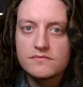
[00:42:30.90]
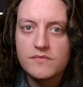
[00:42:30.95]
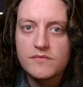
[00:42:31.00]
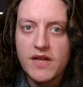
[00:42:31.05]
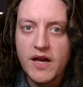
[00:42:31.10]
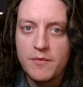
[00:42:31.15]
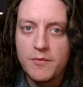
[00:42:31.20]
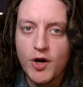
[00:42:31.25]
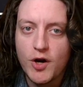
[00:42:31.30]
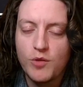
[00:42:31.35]

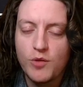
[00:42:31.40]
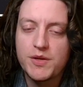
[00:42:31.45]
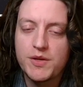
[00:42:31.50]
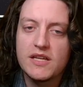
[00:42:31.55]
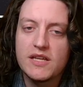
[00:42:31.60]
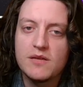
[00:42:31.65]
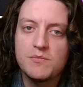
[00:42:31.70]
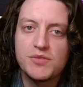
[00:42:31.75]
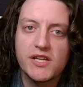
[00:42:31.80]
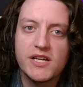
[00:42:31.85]
I'm hoping
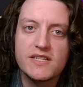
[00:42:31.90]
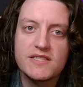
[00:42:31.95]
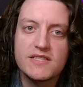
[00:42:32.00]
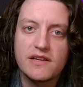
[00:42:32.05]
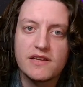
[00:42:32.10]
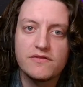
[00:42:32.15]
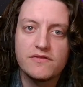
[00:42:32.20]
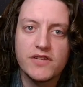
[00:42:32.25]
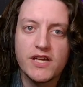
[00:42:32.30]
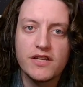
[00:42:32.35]
he plays like
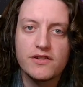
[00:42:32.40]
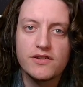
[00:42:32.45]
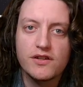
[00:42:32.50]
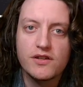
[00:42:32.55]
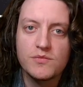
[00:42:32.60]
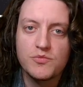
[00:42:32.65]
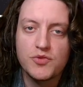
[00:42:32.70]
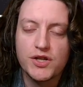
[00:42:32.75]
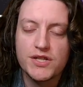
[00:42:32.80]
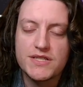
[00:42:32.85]
Vader
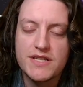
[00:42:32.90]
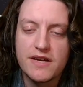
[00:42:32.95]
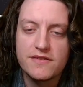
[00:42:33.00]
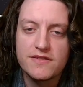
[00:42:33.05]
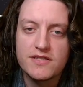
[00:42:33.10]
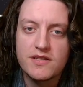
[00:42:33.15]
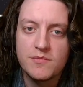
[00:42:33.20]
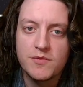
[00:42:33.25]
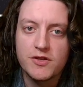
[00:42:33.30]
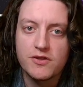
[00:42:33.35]
and brings out
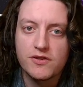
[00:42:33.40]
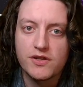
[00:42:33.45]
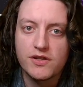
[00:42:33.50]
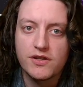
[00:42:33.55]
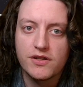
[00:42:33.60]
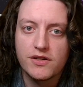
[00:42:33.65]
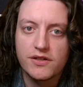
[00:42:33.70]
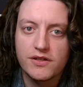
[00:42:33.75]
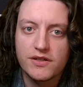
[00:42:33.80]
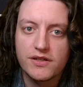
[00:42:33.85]
some other
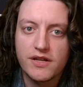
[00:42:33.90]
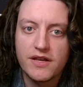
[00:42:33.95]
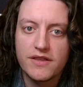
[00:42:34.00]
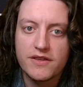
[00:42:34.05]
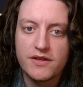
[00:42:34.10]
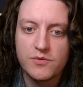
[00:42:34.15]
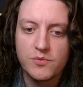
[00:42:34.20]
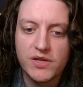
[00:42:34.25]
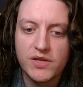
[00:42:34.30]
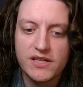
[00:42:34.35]
card, and
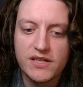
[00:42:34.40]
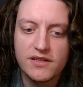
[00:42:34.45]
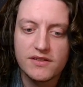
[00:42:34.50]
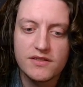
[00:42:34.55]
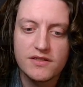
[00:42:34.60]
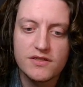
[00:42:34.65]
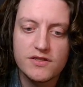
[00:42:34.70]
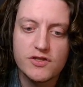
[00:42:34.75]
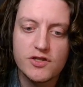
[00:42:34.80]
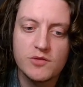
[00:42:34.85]
then we
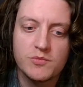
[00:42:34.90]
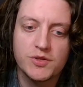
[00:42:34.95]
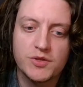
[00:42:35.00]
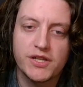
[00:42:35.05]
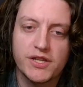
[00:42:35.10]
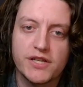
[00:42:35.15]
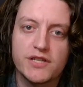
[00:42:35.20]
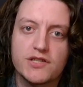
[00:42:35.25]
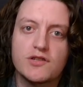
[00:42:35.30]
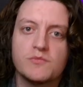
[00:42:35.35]
can Super
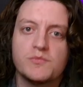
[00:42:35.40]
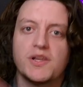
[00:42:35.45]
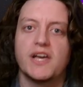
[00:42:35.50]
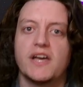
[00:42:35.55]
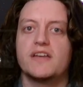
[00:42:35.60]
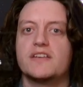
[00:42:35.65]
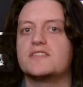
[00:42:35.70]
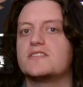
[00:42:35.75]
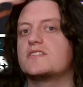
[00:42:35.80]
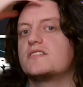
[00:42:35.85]
Laser
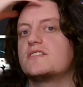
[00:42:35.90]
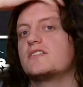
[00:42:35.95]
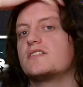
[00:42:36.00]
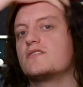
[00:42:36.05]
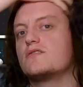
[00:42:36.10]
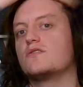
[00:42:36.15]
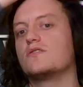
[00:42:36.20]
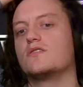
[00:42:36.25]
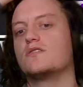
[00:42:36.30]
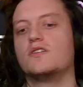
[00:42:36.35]
Blast,
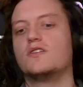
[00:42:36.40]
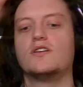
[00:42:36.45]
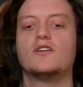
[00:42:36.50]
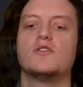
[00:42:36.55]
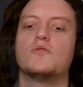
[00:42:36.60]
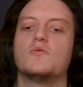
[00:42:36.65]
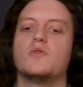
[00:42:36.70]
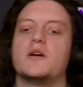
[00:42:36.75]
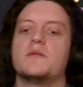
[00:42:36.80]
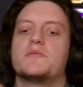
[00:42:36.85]

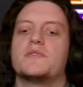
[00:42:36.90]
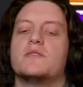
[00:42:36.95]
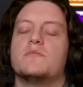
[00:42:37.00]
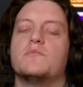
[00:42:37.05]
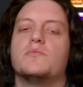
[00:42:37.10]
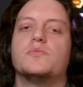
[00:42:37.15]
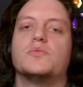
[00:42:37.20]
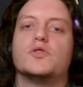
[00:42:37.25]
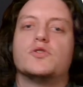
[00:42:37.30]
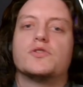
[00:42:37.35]
wipe the
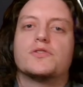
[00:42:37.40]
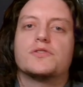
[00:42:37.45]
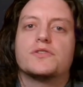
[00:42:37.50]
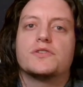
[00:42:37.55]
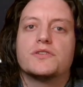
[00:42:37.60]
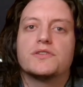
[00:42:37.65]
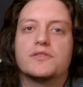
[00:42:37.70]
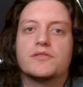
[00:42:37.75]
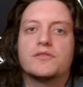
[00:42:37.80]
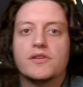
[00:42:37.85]

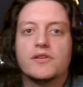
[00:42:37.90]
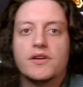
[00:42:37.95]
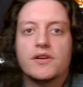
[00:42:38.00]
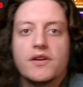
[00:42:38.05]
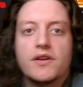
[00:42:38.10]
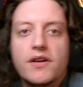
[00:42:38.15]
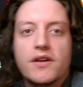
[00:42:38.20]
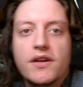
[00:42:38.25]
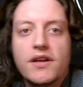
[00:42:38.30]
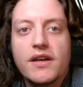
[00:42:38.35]
board,
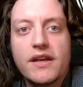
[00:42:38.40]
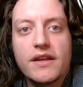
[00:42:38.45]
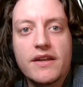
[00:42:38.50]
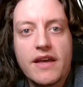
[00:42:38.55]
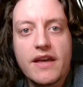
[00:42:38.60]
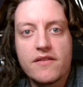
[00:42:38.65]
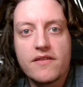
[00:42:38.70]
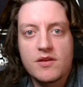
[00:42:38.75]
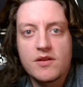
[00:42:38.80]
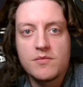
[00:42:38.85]
and
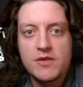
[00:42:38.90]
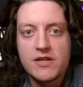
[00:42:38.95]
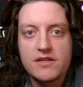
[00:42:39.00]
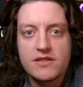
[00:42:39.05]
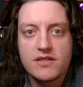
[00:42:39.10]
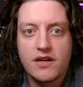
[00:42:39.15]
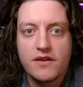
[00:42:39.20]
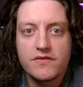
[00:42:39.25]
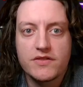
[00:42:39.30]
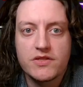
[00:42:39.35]
have him in a
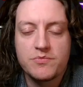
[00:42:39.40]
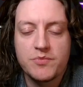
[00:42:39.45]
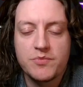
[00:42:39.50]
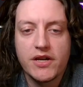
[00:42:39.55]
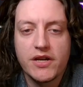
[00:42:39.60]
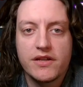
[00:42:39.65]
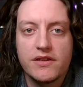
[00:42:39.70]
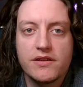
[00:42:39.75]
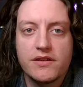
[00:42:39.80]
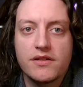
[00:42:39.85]
tough
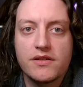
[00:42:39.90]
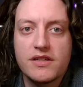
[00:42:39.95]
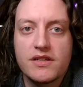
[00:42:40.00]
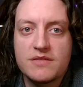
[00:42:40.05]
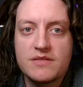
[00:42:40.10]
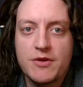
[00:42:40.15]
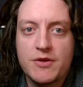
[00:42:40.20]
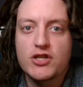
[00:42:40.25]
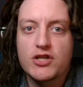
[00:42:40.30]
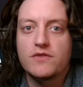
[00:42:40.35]
spot,
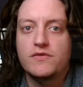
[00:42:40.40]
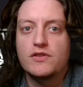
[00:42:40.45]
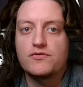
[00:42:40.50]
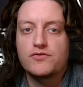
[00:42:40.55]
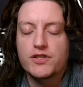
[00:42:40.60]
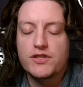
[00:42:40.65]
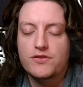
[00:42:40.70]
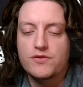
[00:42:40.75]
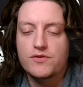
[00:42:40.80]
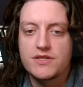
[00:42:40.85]
especially if he
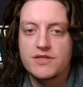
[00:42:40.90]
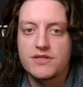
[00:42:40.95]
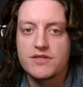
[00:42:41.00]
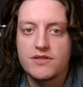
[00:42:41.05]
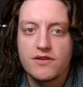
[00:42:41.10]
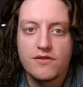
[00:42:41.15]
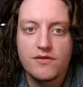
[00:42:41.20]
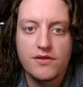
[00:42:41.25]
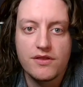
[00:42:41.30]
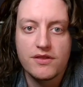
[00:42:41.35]
resources
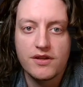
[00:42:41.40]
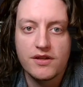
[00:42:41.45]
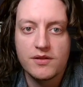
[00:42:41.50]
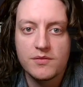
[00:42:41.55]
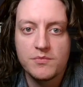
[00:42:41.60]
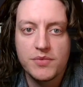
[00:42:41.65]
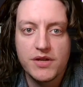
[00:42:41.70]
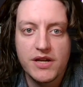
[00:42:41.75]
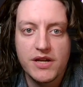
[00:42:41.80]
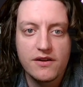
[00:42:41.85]
another thing.
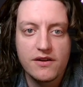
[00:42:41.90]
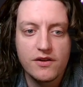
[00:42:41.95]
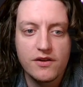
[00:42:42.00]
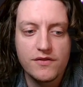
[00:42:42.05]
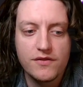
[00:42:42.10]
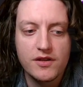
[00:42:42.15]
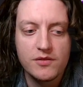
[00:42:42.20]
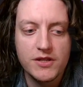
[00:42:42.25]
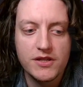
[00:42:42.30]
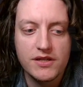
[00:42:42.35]
But I don't know if
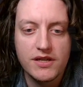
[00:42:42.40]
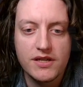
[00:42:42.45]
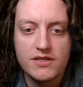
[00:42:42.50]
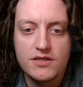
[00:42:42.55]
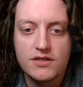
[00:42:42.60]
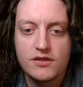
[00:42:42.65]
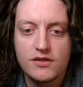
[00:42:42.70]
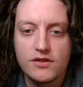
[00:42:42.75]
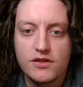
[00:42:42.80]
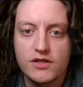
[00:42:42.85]
that'll be the
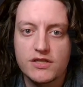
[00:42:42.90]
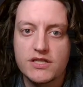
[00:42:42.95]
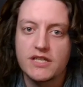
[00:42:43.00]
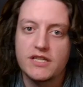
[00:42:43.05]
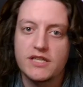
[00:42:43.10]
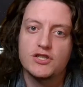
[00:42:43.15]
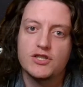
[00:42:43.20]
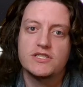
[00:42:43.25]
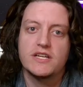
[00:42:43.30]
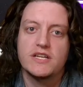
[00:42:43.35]
case. Looks like he
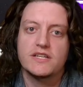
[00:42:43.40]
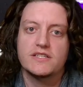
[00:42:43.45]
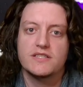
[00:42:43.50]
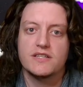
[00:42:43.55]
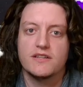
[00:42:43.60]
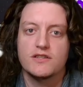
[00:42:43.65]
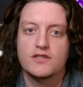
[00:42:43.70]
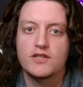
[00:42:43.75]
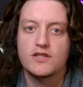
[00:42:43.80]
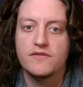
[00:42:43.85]
just takes the
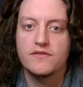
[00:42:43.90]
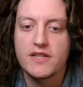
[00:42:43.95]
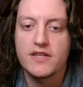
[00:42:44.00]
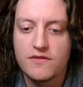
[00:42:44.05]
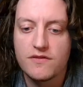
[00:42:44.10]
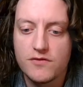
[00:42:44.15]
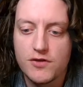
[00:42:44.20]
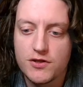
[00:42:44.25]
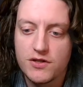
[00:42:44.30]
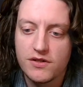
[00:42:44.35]
initiative. That's
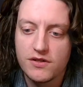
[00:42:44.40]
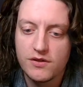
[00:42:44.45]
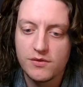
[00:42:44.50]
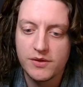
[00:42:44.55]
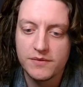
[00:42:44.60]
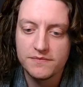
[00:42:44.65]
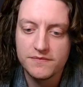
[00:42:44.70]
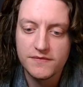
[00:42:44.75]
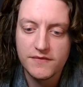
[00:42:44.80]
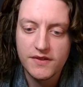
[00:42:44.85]
unfortunate. Oh
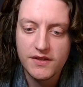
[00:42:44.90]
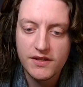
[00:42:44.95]
well.